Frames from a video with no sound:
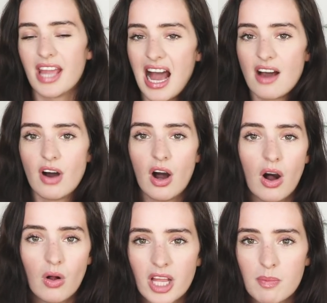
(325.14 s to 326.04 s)
They have a
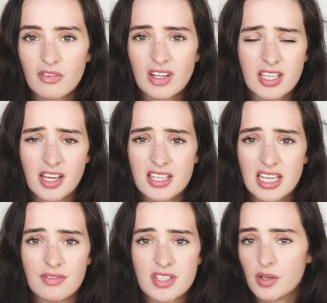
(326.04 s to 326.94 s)
whole heap of
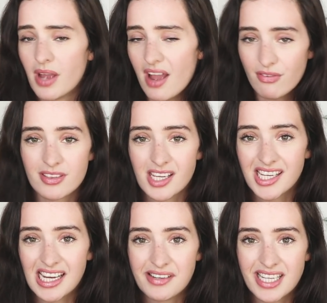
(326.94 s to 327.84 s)
alternatives to everything
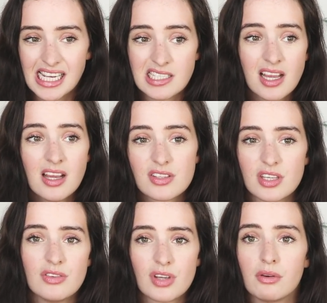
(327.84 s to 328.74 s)
nowadays, so
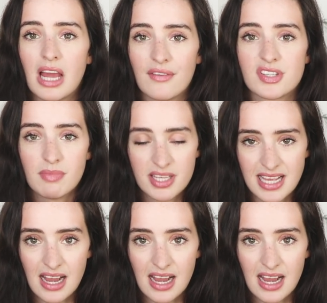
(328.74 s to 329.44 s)
you don't have to miss